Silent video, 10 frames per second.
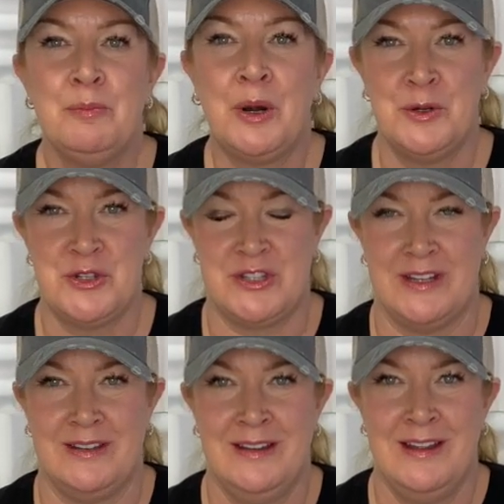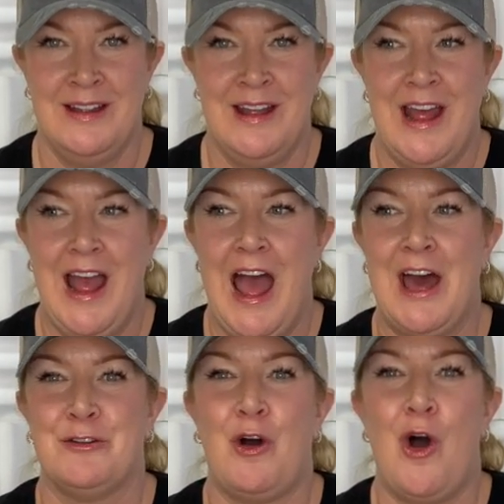person
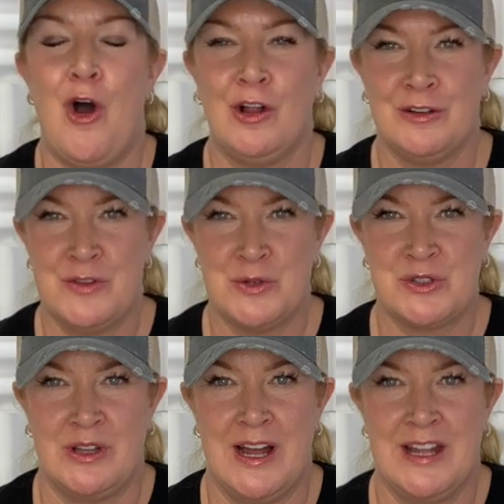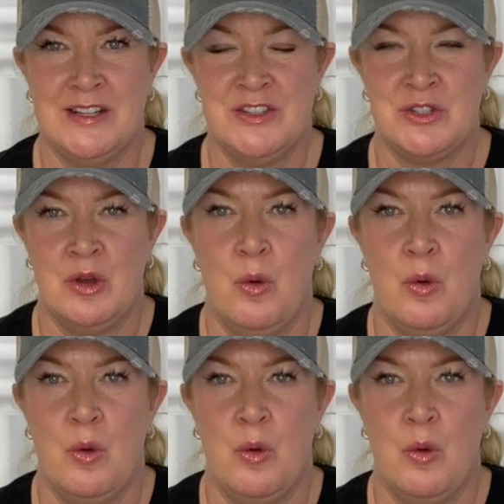out of all of those clients